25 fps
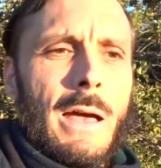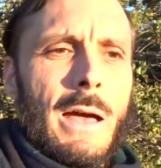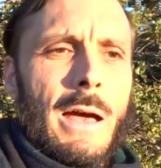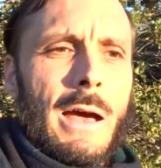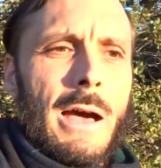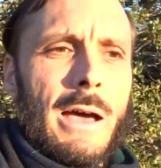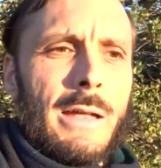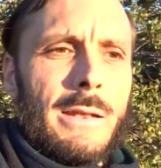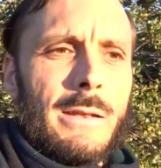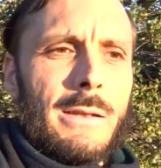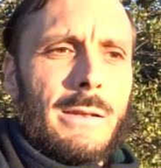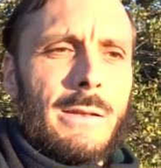
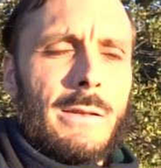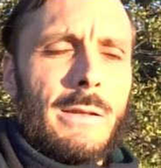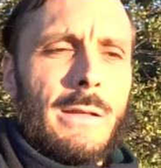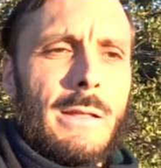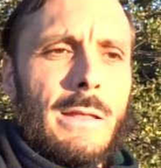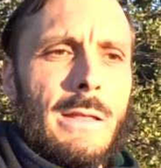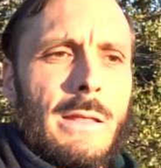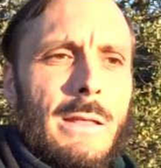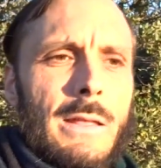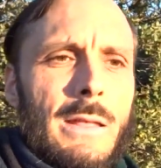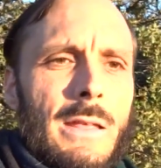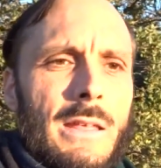And
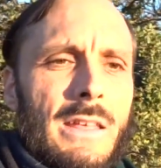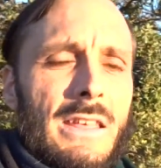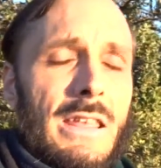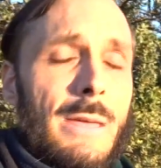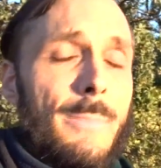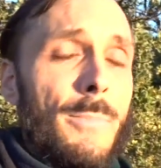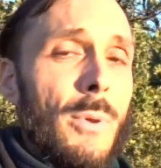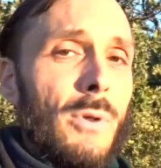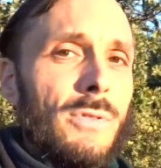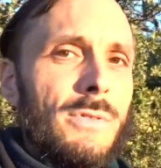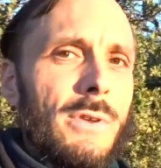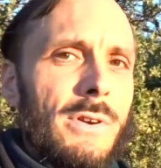
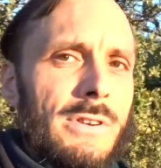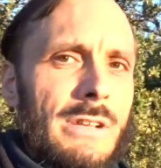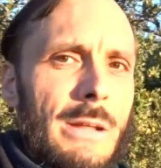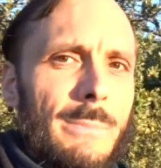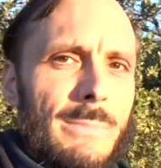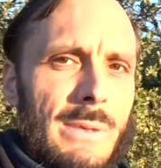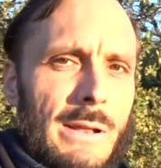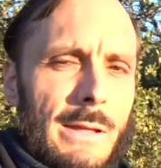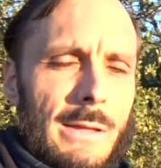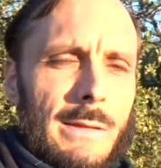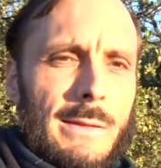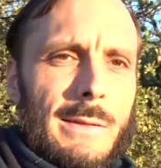he pondered
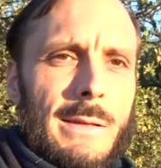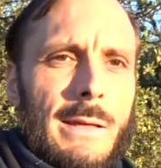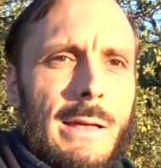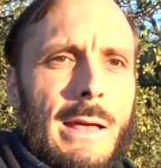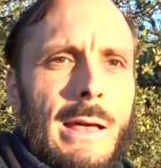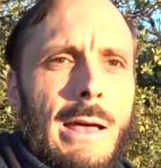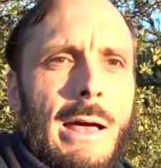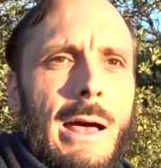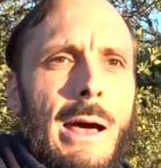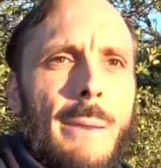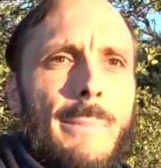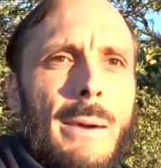deeply
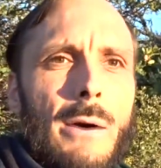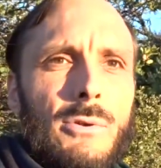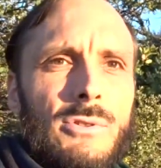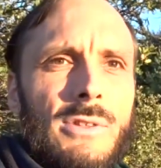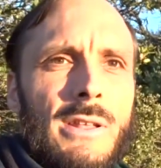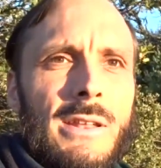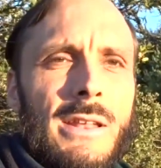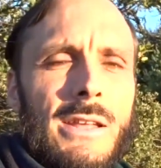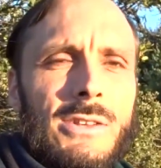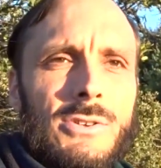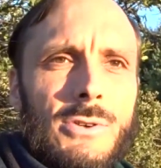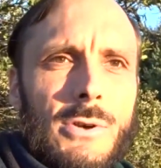about
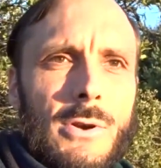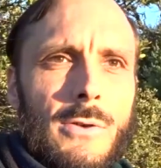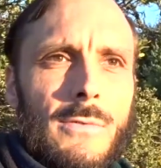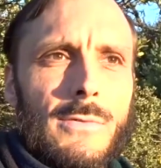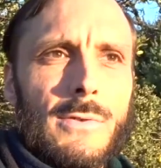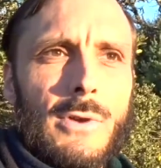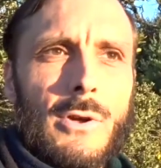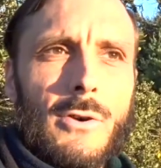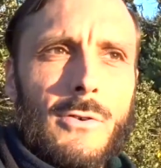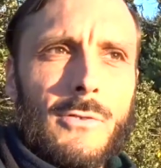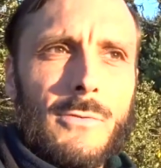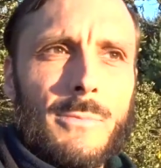the nature
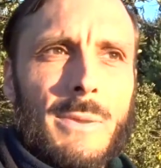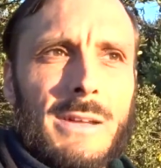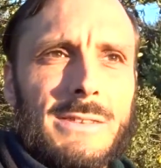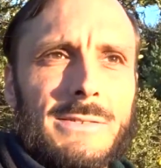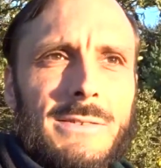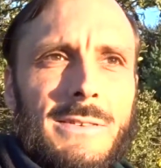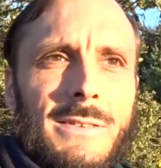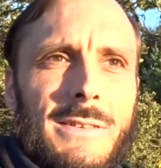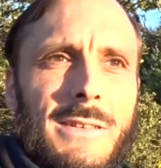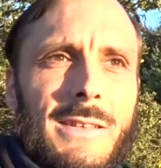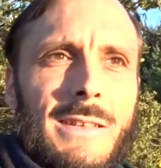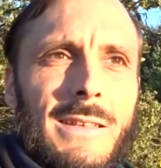of love,
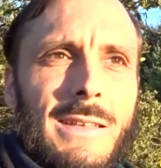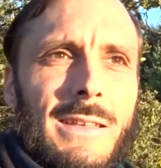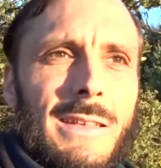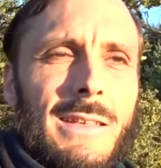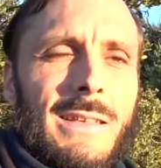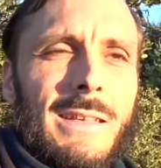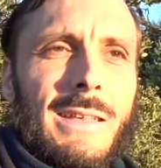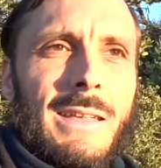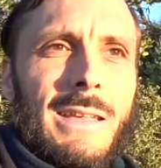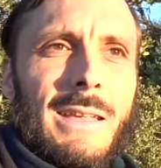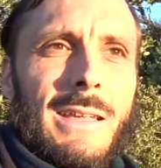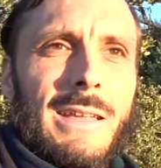but
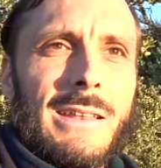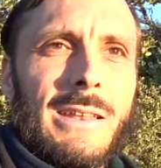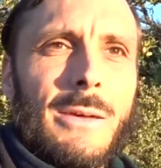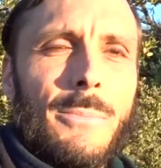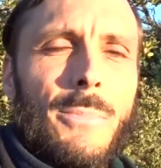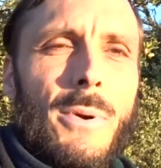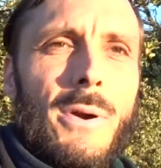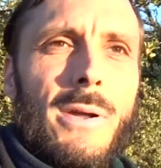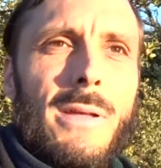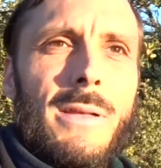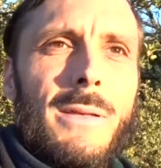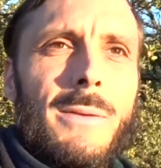in a
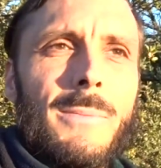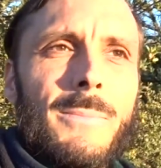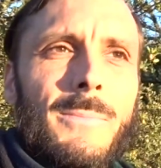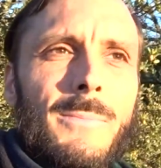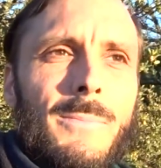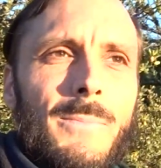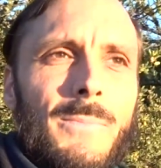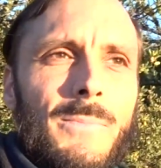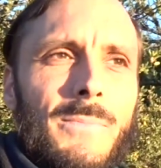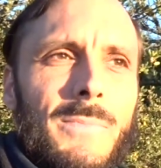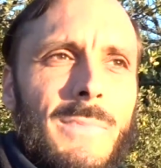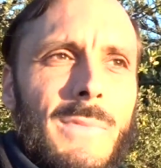very
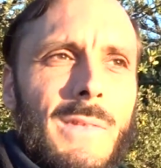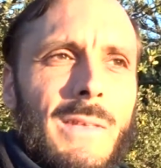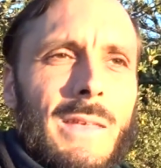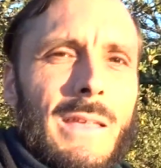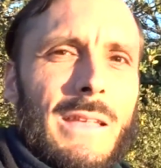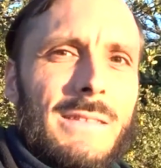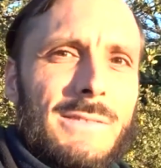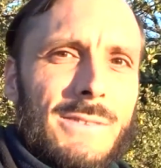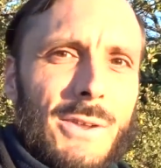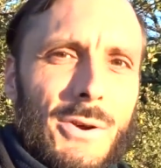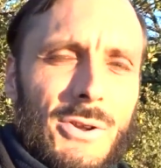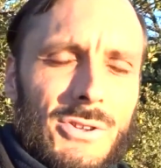
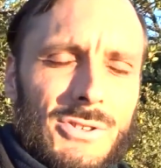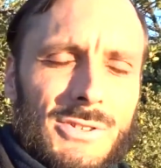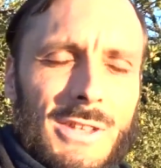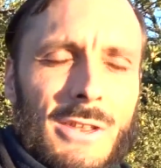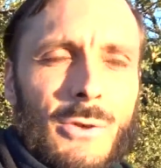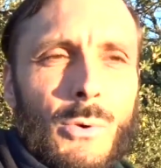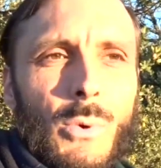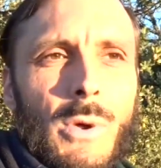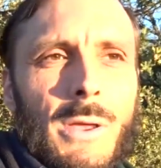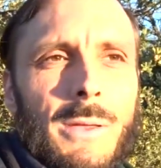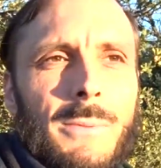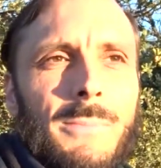
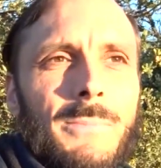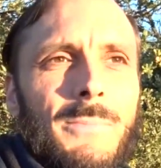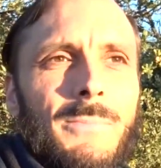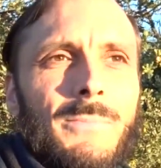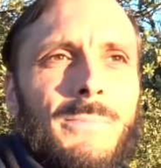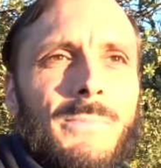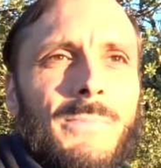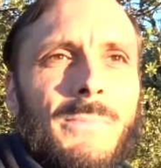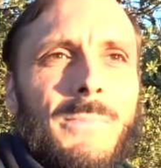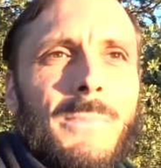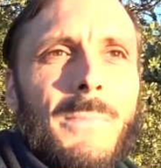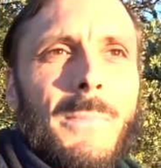interesting way.
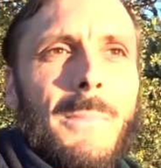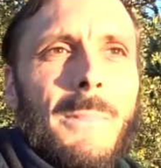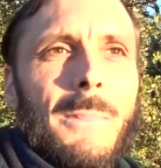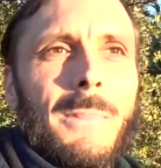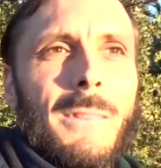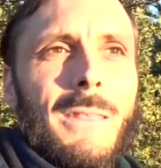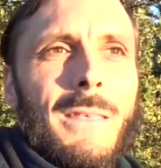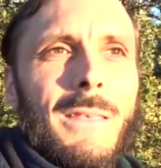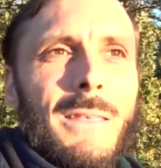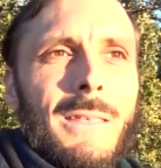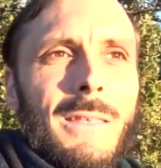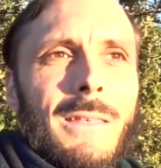
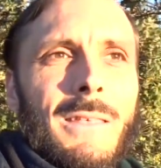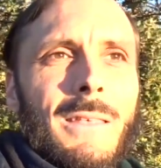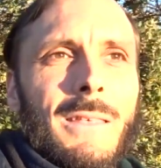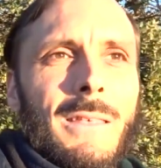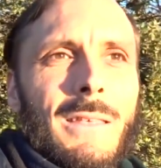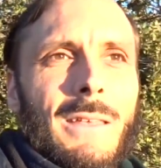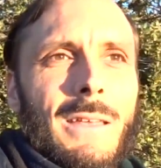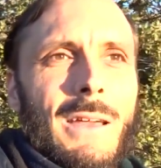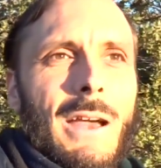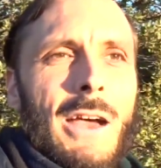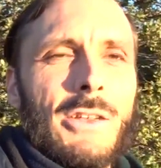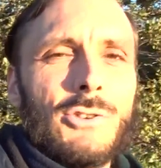
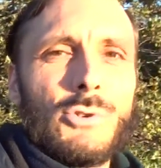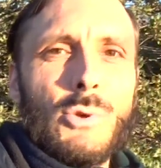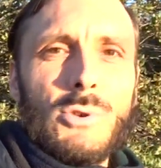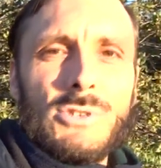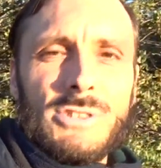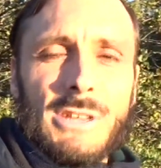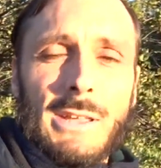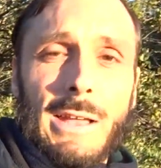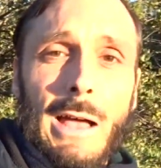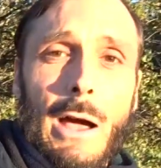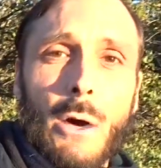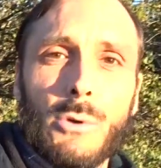And you'll
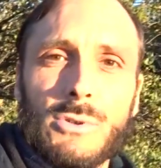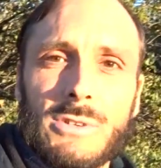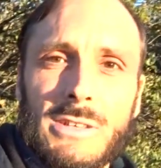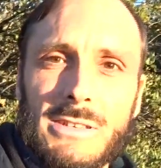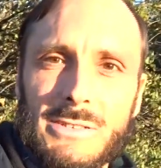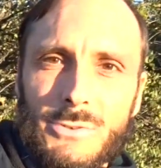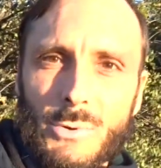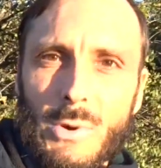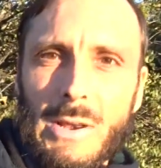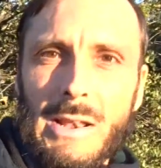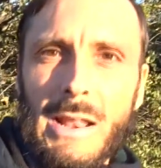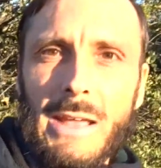see how
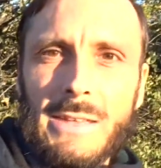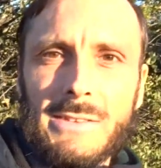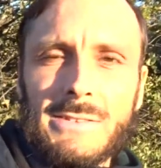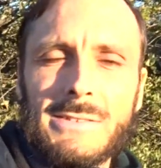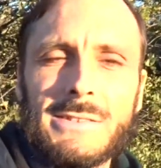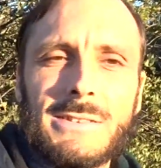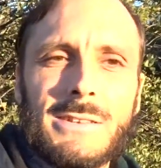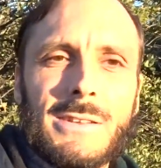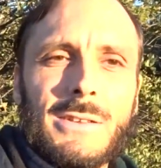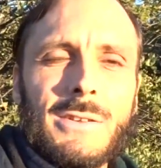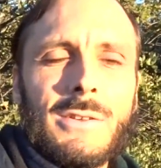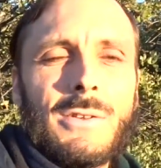this
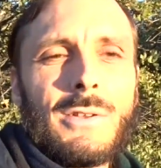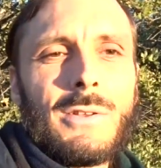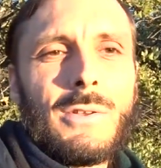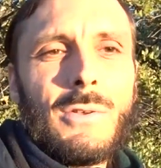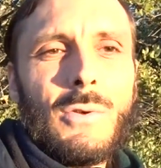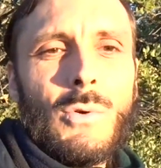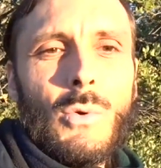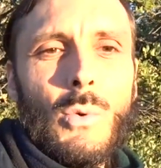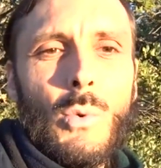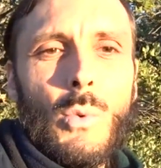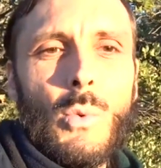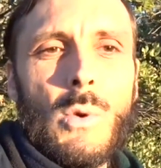relates
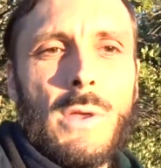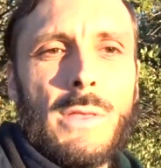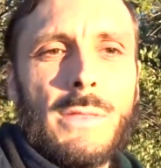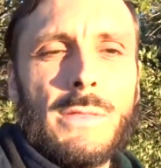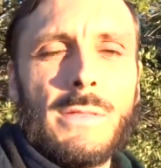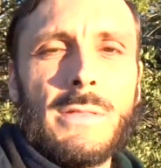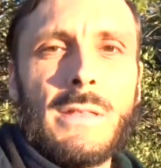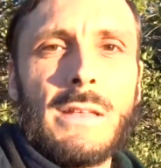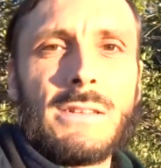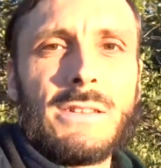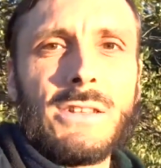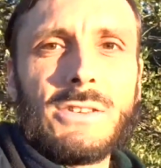
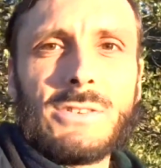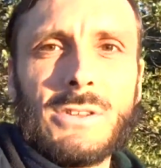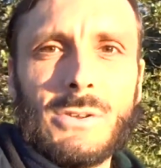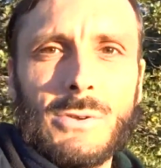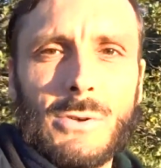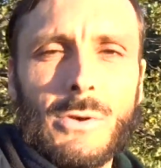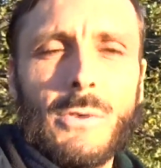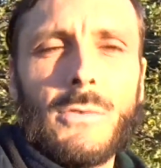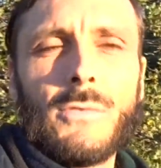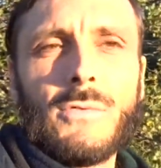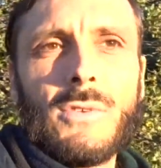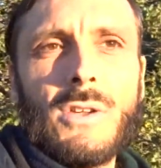with the
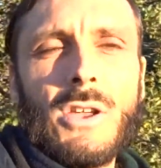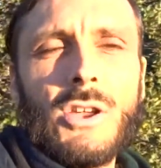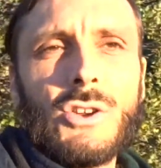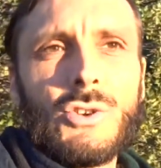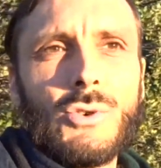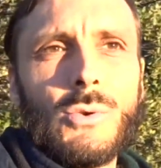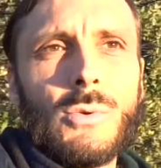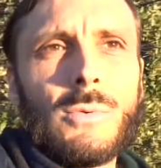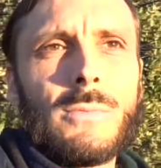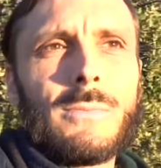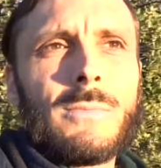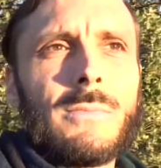teaching of
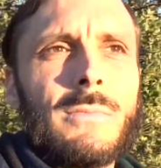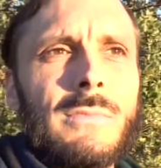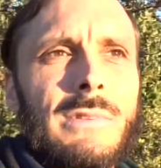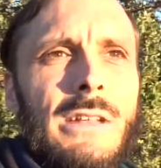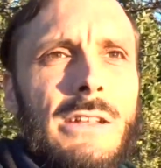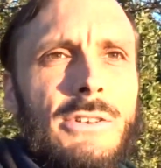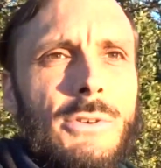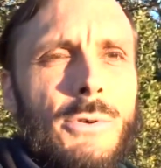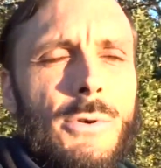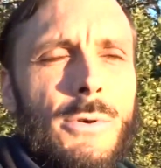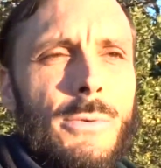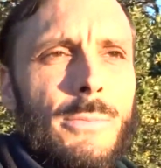Yeshua
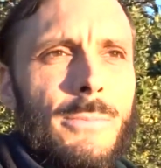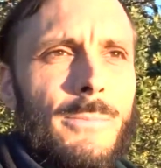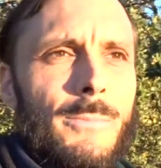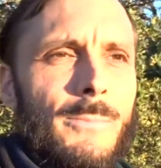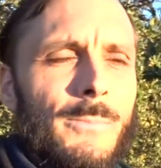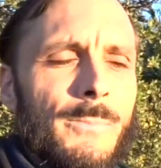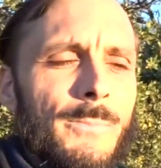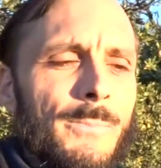later on.